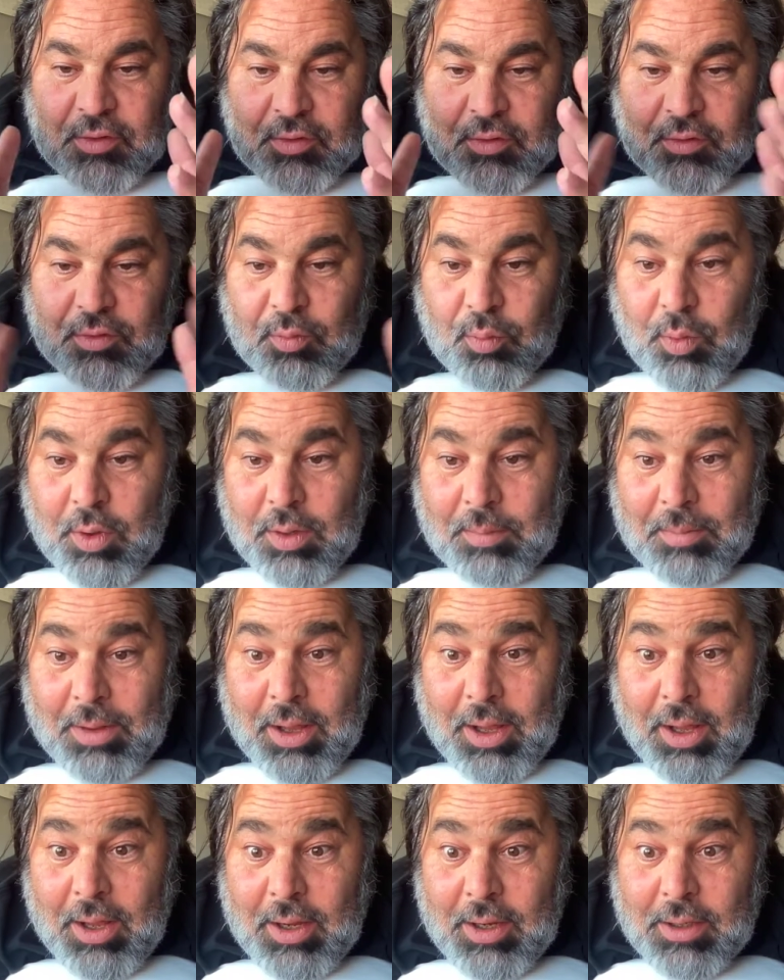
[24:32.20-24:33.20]
then what am
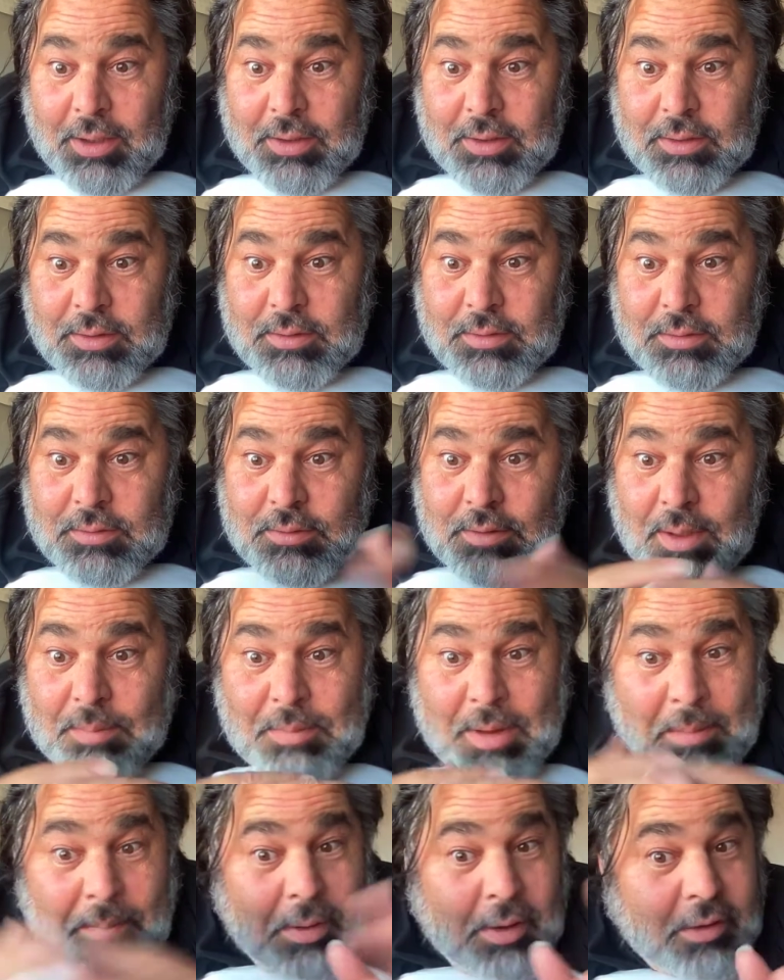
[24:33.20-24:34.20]
I? I'm
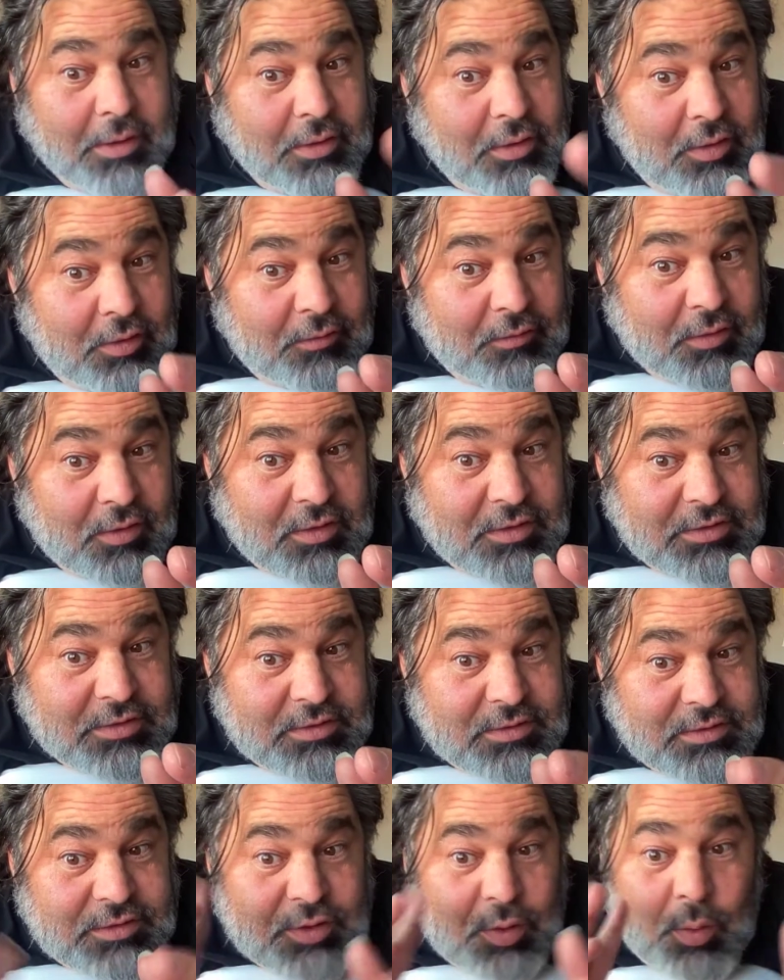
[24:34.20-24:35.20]
not part of the
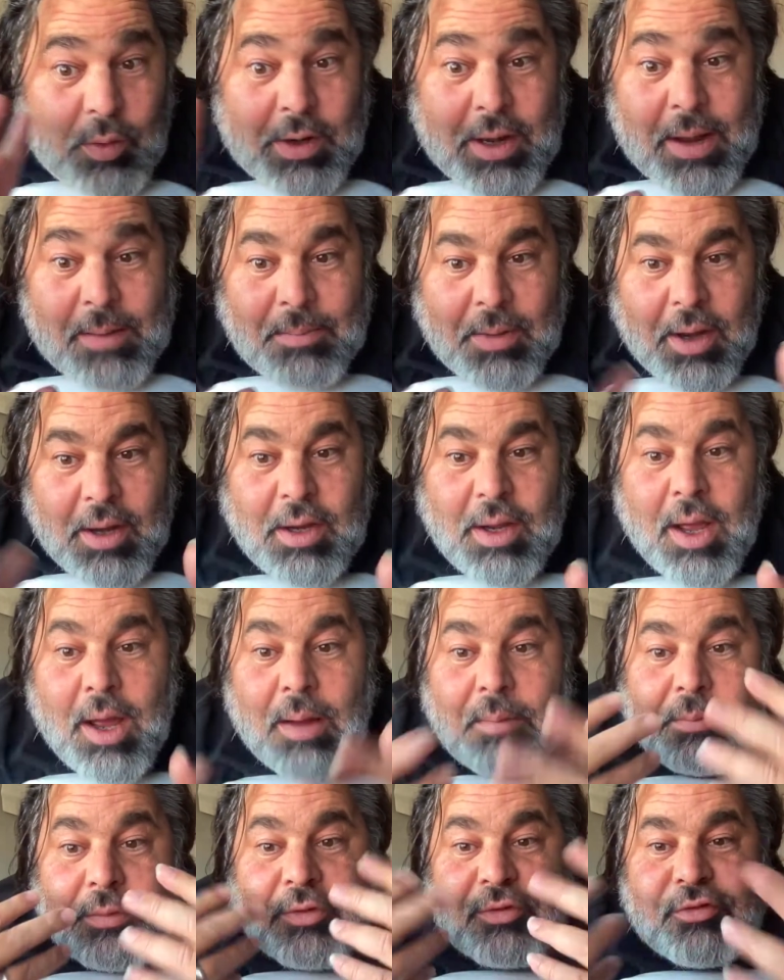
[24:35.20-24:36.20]
universe, so what am I?
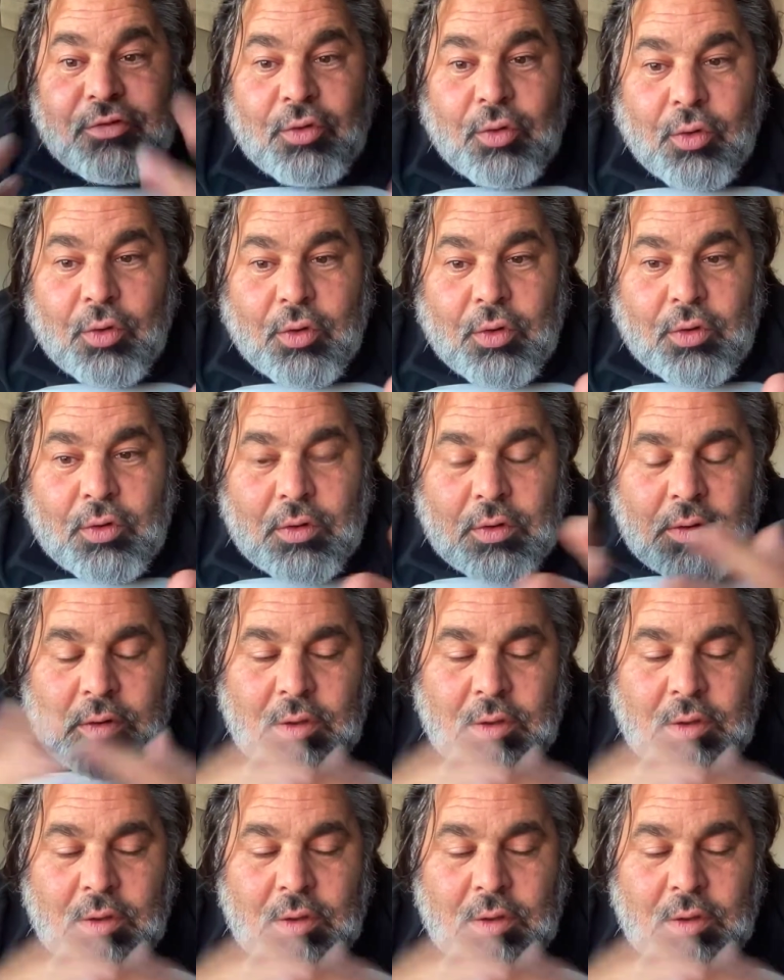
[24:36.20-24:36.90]
I'm the soul.